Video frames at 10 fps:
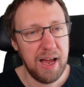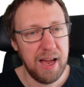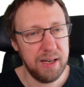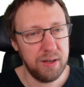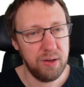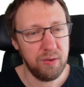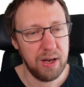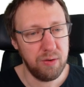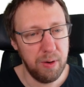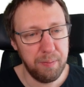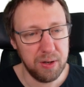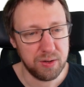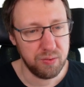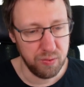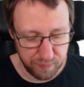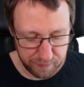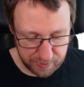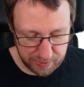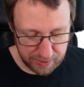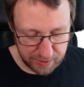and you can ripple through
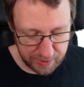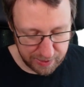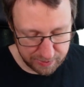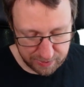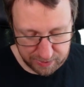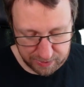and